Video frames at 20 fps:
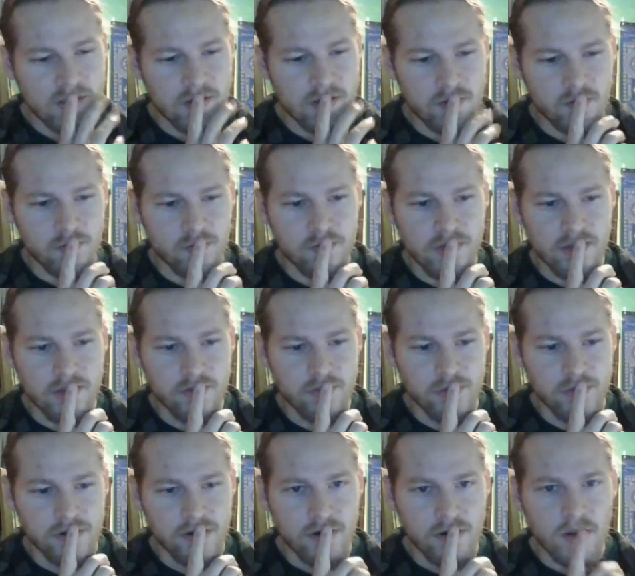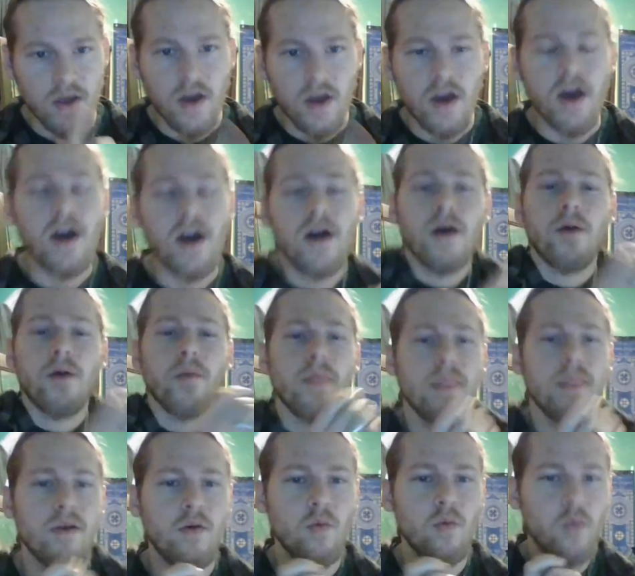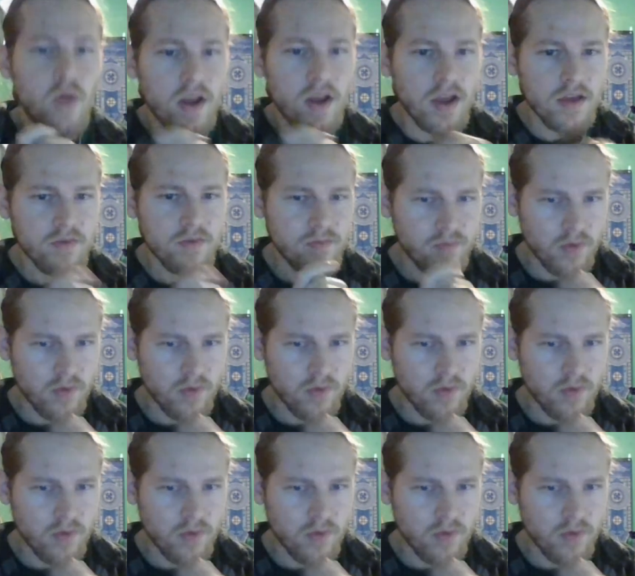to best put it? When I